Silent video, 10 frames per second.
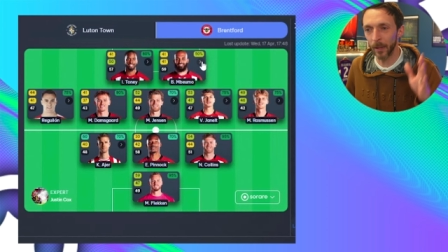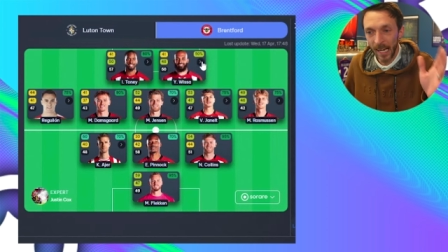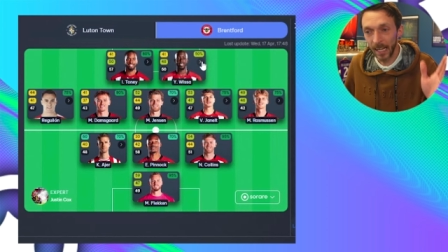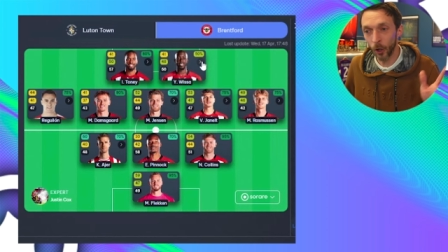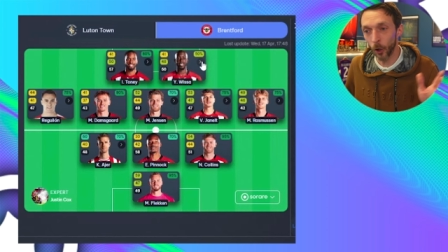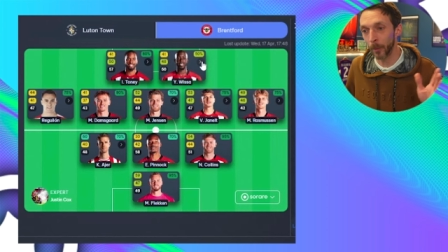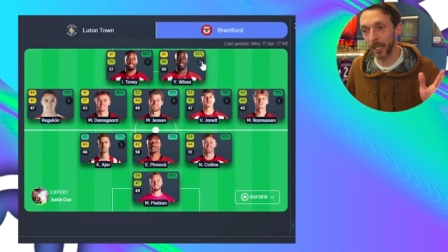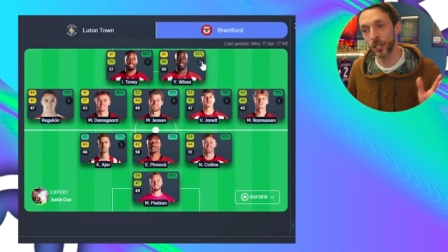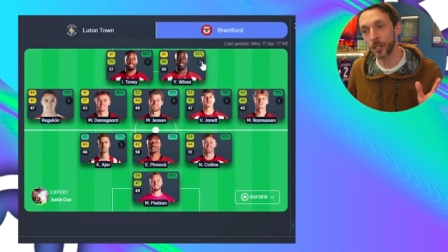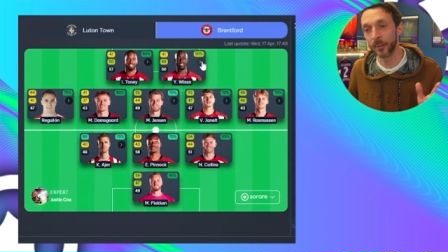but any
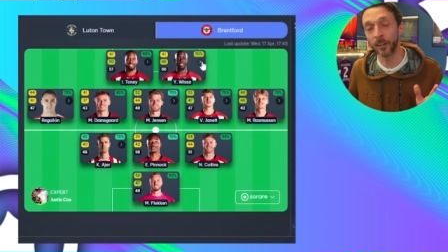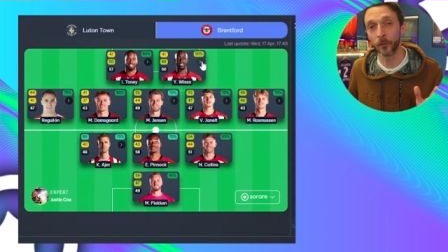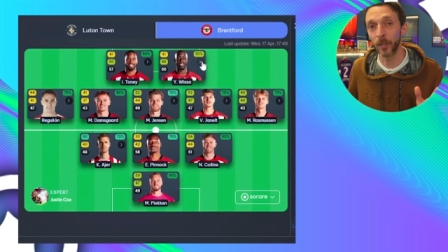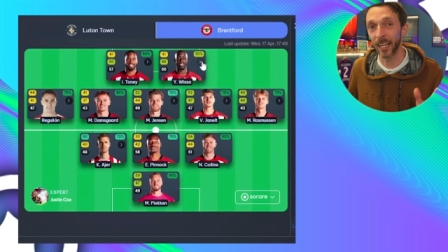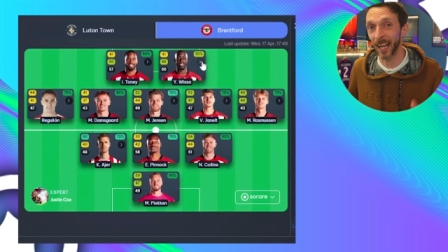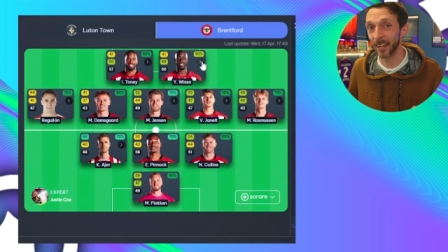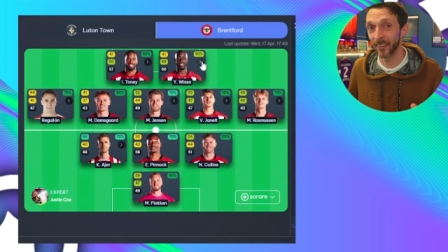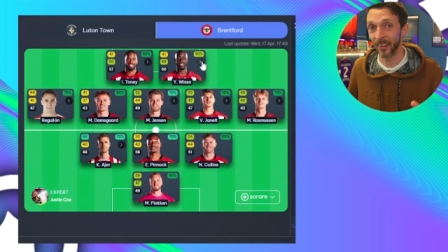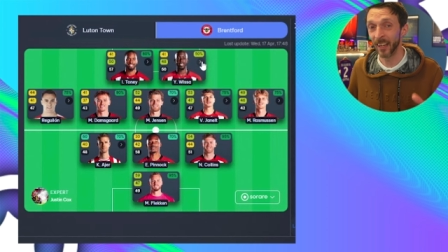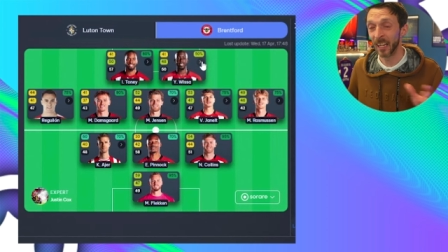combination of these three
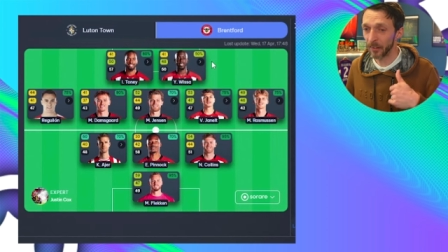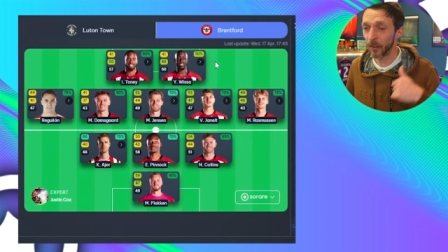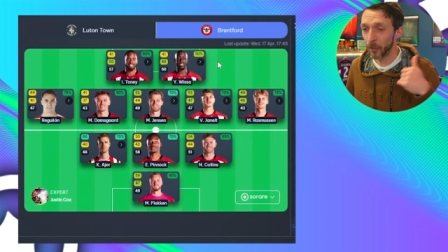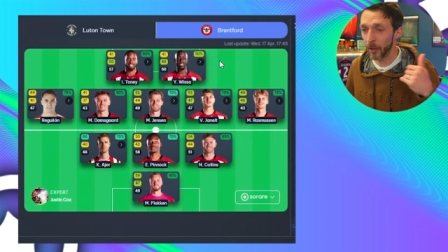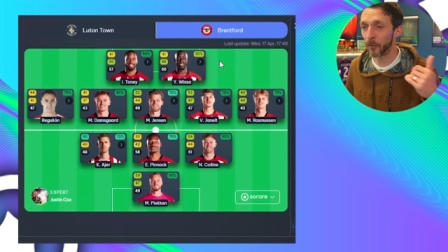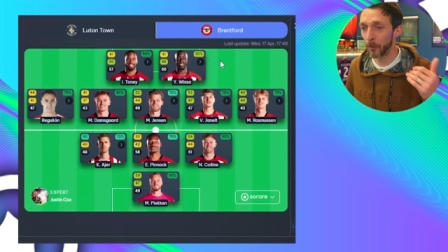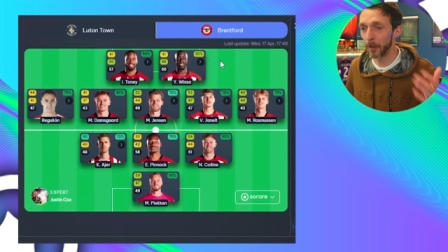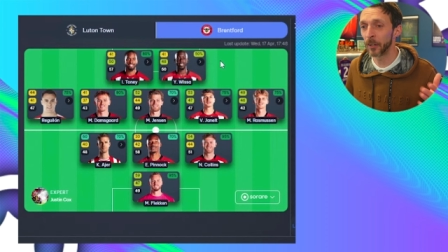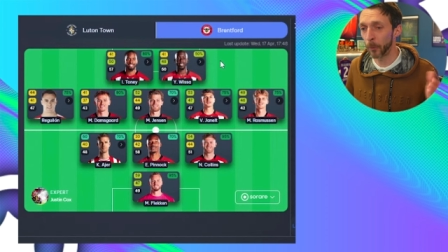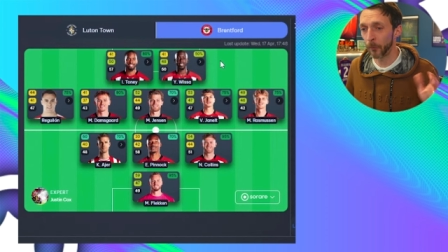guys is a really
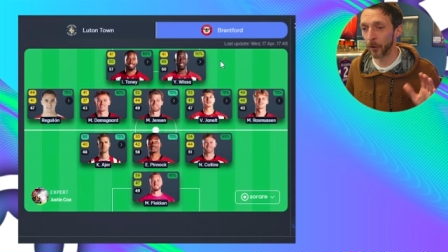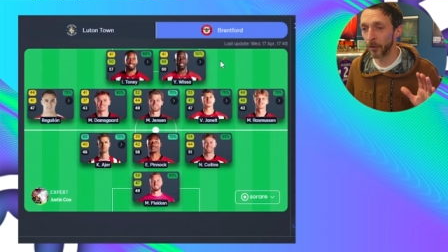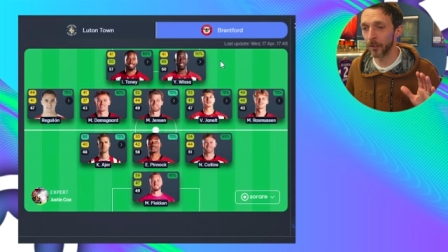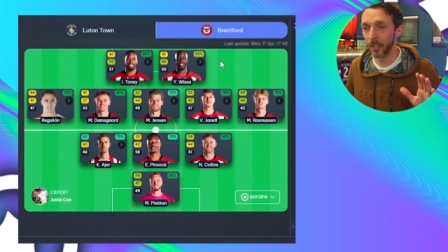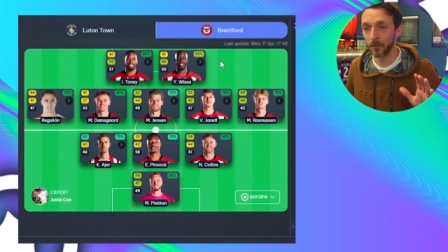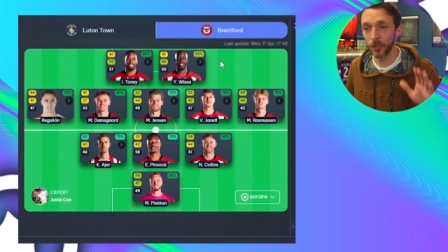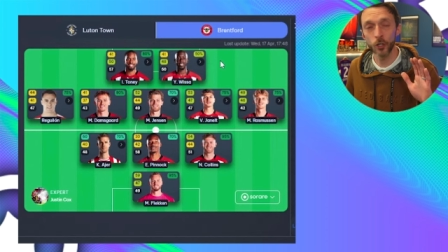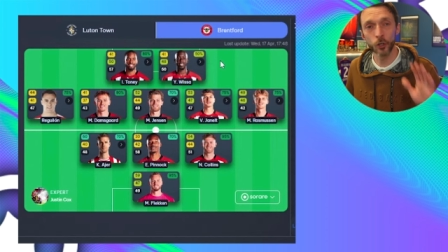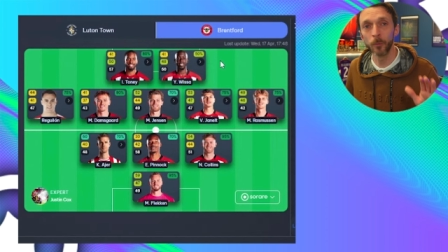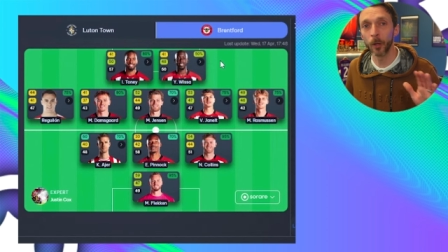formidable front line that
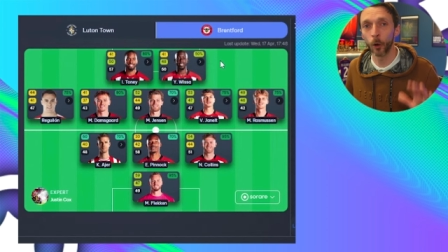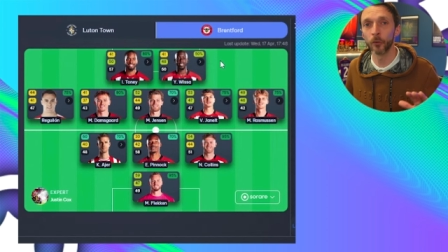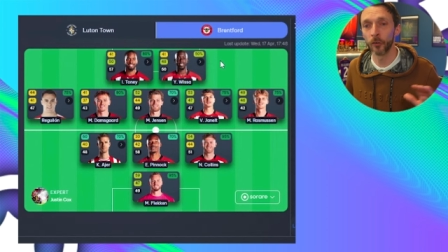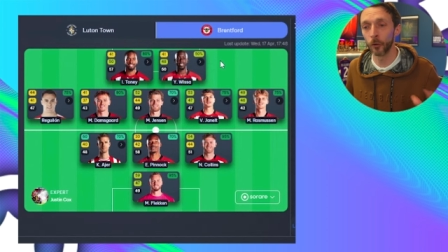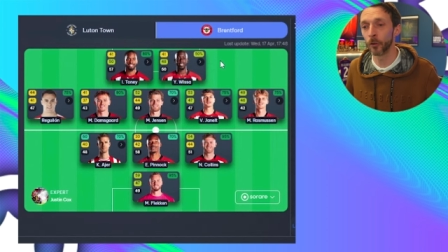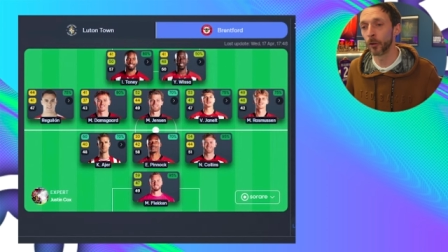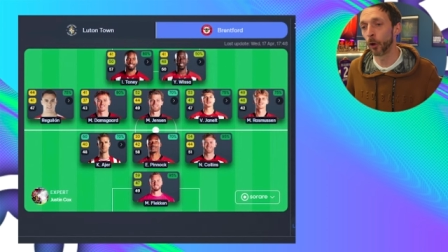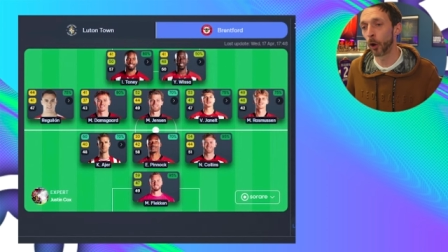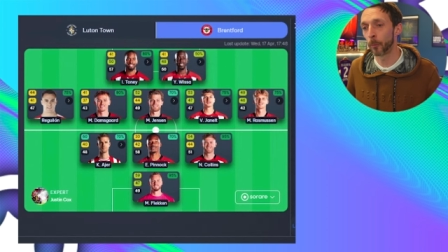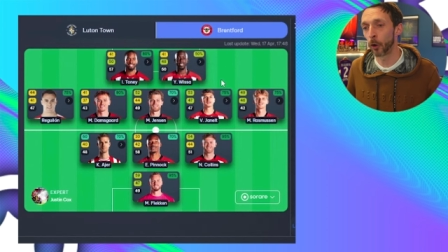should be causing Luton a
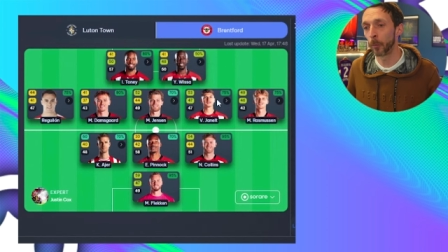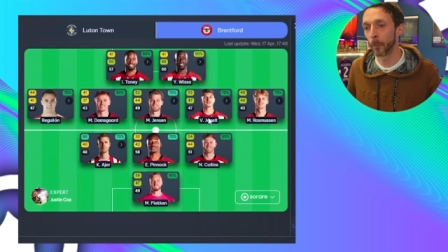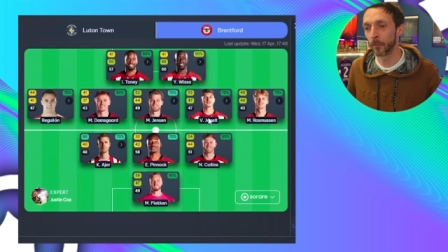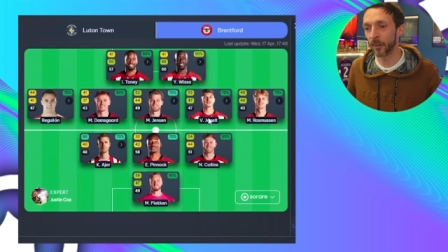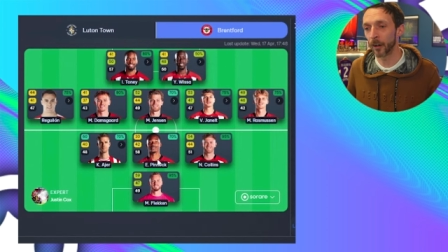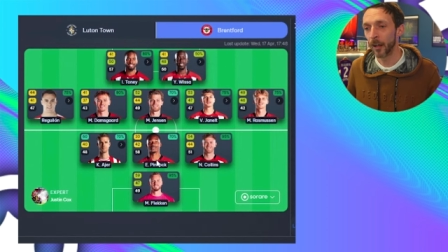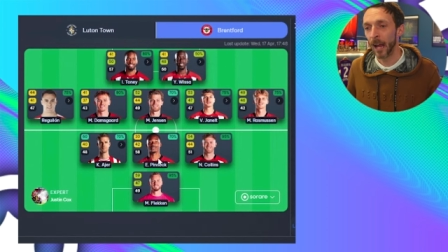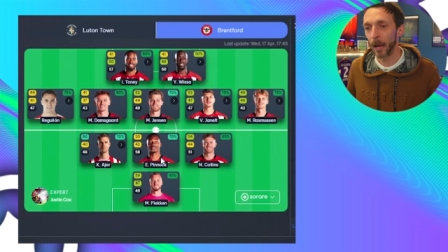lot of problems here.